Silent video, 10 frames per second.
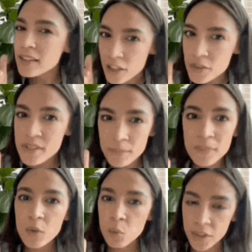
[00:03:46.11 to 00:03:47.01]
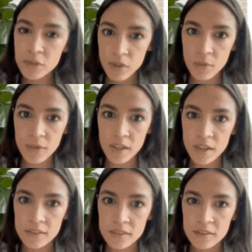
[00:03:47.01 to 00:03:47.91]
I told y'all that man's name was
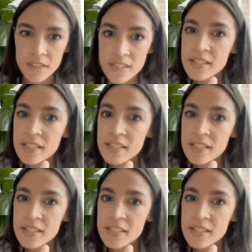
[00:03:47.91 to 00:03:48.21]
Rufus.